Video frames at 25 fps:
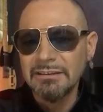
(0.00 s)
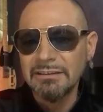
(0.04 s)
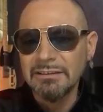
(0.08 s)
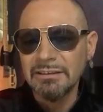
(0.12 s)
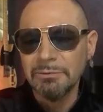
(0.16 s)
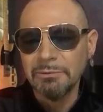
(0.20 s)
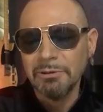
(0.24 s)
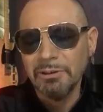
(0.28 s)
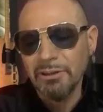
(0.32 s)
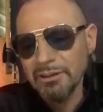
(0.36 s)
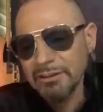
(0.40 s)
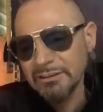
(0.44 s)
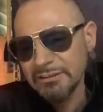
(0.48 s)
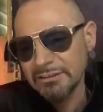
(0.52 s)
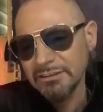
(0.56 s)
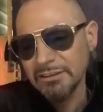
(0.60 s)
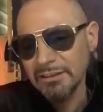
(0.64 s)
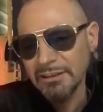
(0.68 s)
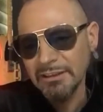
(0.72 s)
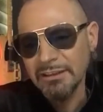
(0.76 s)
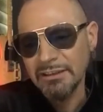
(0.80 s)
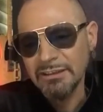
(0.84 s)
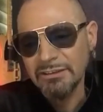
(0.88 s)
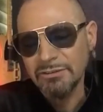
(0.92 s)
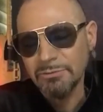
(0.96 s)
you know, when I
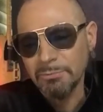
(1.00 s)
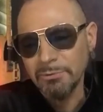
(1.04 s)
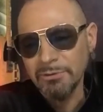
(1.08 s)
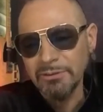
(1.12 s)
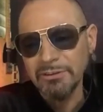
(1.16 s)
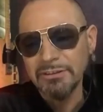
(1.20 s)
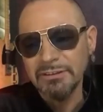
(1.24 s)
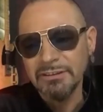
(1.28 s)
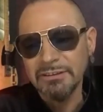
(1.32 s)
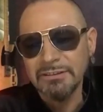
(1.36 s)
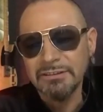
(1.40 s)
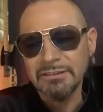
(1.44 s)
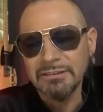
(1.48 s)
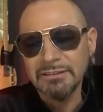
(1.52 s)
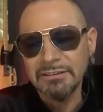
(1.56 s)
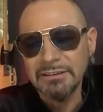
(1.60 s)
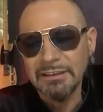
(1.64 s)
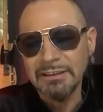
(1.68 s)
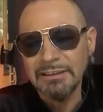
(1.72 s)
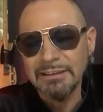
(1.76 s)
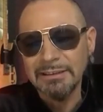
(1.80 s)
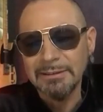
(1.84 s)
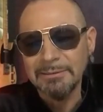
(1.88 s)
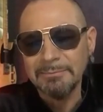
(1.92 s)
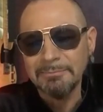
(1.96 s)
listen to these words,
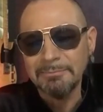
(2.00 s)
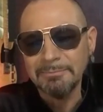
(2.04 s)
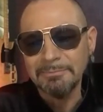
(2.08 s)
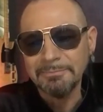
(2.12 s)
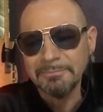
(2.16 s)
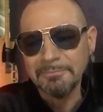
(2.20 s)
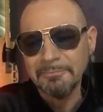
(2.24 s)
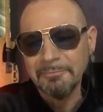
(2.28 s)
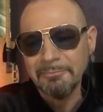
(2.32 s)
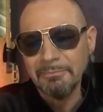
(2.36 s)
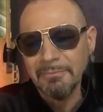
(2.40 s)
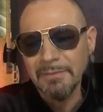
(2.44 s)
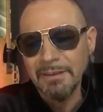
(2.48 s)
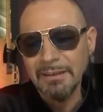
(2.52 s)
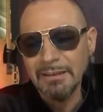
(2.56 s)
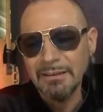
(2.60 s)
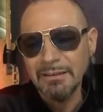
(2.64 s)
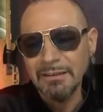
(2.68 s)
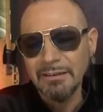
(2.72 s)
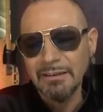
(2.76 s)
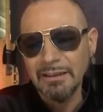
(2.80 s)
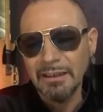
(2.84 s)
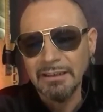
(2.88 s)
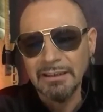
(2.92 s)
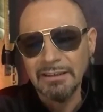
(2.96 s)

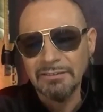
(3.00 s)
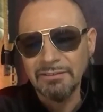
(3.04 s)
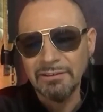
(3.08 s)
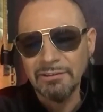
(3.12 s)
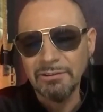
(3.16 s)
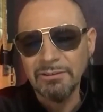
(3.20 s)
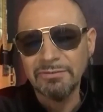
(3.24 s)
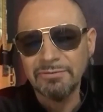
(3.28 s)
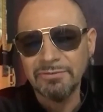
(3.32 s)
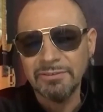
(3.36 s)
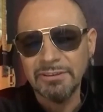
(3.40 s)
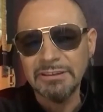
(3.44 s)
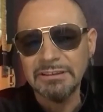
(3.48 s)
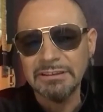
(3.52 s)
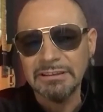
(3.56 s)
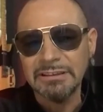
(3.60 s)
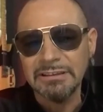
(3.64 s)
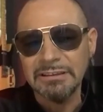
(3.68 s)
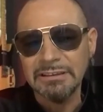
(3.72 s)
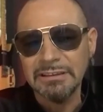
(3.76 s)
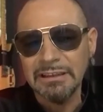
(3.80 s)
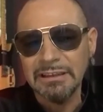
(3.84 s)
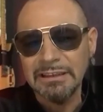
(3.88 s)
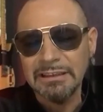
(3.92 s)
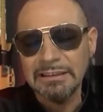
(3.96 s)
they are very
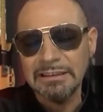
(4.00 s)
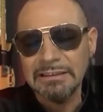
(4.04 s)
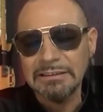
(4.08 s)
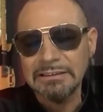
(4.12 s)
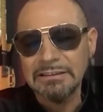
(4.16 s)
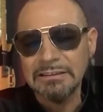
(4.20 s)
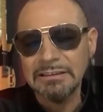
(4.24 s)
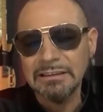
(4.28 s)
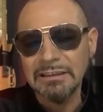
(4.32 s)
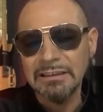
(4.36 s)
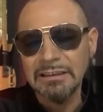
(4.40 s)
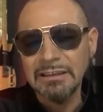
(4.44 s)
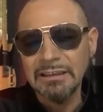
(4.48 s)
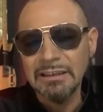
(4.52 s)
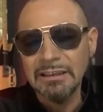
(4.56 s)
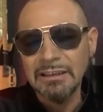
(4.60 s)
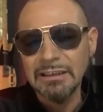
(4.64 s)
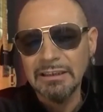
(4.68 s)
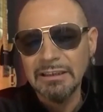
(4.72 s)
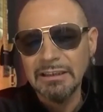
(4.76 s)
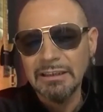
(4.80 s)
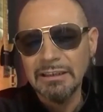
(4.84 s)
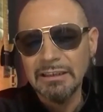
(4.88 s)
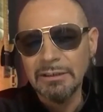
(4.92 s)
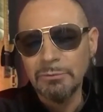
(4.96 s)
fitting. And
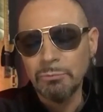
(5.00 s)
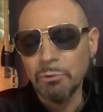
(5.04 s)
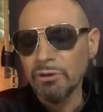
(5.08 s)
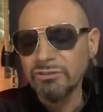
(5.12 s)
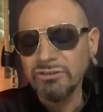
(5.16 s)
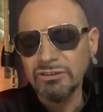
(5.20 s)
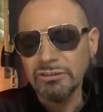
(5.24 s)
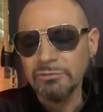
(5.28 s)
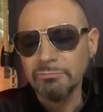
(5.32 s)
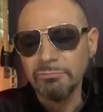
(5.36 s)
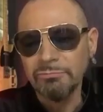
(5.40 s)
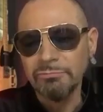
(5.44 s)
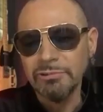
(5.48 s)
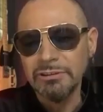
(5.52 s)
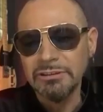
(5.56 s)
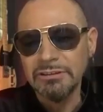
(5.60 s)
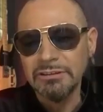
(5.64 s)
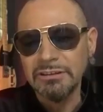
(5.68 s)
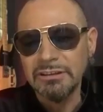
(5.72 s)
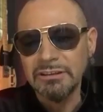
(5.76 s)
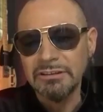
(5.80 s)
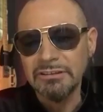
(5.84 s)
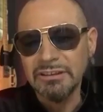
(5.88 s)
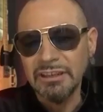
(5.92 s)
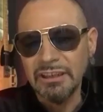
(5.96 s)
it wasn't
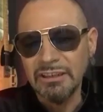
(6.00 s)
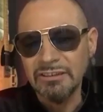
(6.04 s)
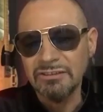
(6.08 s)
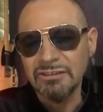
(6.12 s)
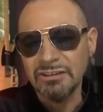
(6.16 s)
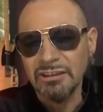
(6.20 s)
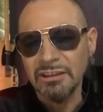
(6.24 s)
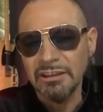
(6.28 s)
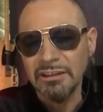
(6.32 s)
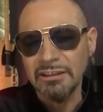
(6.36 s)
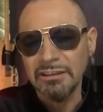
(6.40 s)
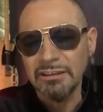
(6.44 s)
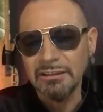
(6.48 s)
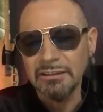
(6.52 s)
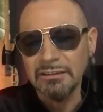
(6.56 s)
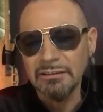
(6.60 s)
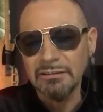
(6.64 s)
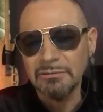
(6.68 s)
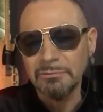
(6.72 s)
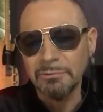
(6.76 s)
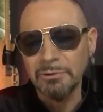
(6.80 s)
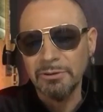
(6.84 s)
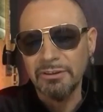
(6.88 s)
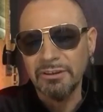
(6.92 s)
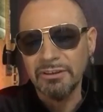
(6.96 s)
written intentionally
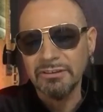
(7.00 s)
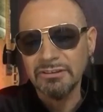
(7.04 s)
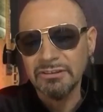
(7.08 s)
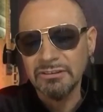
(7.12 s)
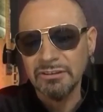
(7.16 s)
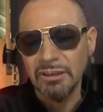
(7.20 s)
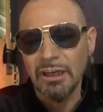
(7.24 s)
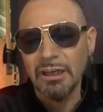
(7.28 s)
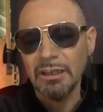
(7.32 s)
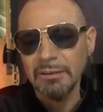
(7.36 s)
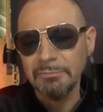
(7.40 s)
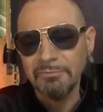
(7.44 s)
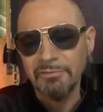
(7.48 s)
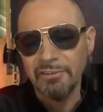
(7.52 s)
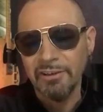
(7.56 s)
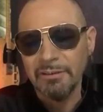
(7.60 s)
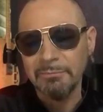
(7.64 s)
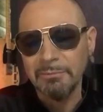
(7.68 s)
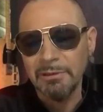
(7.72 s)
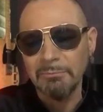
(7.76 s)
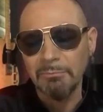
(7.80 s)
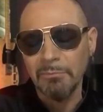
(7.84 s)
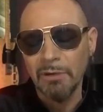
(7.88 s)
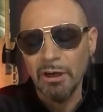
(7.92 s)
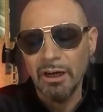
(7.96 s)
with this time
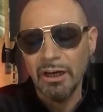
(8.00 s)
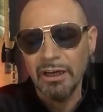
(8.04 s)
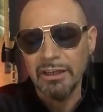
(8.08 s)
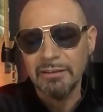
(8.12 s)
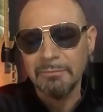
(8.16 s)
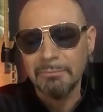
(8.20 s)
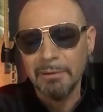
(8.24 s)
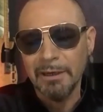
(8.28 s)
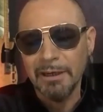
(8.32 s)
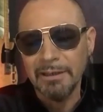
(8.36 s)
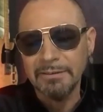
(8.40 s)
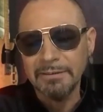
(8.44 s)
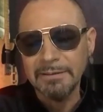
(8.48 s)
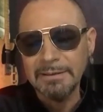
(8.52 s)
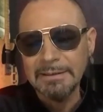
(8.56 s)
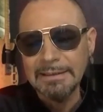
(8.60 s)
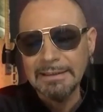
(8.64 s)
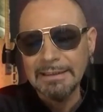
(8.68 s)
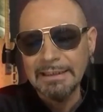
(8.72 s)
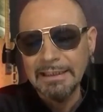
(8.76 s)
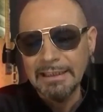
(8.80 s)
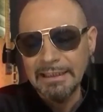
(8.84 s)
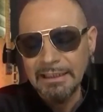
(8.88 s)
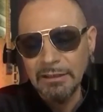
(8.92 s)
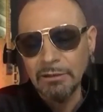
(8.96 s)
frame in mind, but
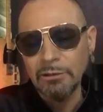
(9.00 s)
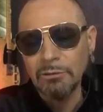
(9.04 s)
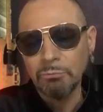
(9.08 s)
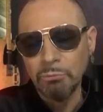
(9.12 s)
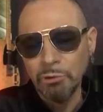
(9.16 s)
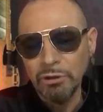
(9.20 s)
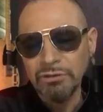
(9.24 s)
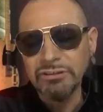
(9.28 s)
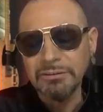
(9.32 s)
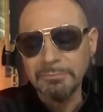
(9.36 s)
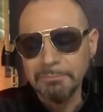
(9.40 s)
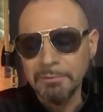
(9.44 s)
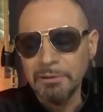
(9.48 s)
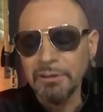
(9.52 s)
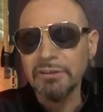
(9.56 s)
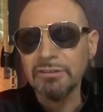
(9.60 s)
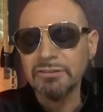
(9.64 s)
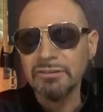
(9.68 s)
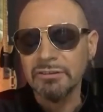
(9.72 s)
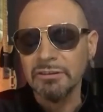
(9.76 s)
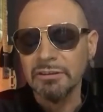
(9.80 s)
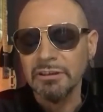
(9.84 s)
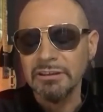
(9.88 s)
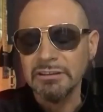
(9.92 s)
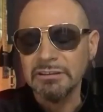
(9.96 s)
it was a
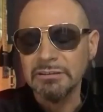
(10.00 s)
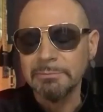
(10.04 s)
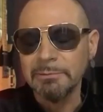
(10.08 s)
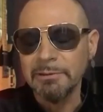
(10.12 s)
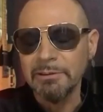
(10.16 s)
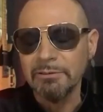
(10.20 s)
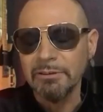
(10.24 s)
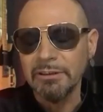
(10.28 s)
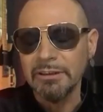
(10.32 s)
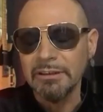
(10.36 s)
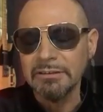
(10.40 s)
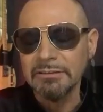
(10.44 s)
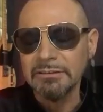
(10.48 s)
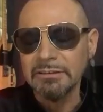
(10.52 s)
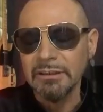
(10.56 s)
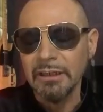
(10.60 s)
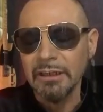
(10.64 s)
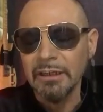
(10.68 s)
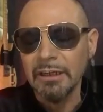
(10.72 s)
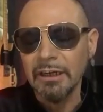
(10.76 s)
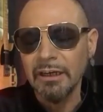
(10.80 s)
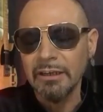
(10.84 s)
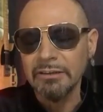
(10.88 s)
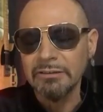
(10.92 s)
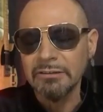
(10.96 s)
personal experience.
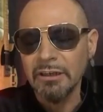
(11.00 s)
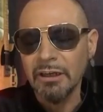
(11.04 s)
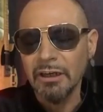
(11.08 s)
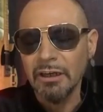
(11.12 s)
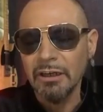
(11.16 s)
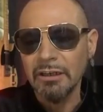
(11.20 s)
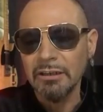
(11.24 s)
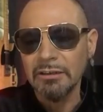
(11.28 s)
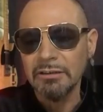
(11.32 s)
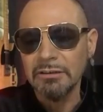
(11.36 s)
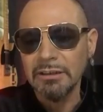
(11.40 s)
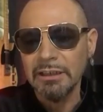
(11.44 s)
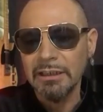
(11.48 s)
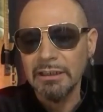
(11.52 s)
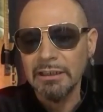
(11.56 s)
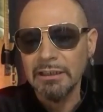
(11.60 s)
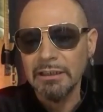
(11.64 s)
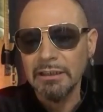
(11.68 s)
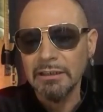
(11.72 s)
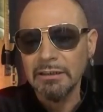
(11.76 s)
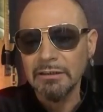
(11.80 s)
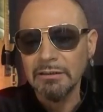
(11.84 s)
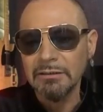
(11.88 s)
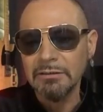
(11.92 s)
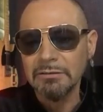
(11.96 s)

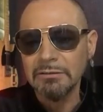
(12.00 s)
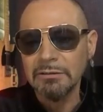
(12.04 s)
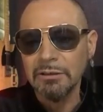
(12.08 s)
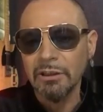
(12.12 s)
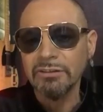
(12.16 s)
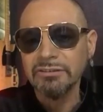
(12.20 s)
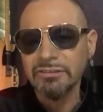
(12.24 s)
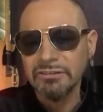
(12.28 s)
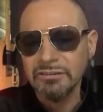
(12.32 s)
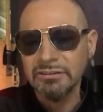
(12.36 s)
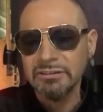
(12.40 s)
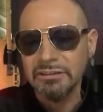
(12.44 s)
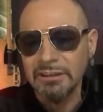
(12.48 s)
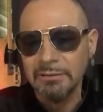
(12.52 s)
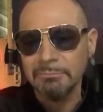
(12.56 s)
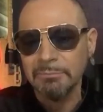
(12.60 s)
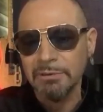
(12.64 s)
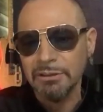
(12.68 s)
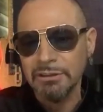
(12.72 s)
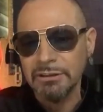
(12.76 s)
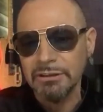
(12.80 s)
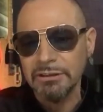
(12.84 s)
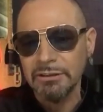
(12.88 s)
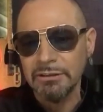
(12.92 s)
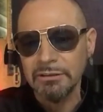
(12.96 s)
I lost
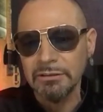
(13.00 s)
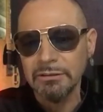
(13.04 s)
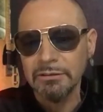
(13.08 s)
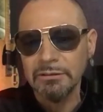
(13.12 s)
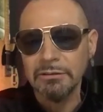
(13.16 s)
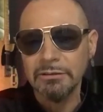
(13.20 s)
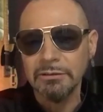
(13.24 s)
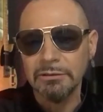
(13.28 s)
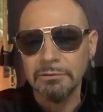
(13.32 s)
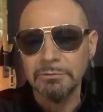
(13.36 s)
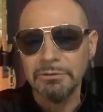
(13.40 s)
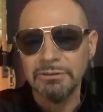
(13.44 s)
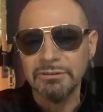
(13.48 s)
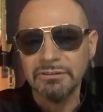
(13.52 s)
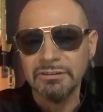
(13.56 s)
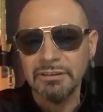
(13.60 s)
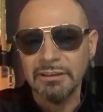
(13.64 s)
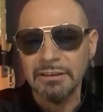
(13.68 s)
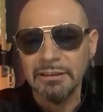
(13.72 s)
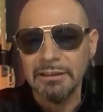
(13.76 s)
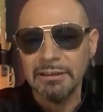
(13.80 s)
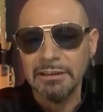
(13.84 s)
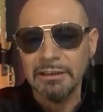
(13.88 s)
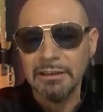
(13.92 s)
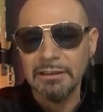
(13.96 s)
somebody who was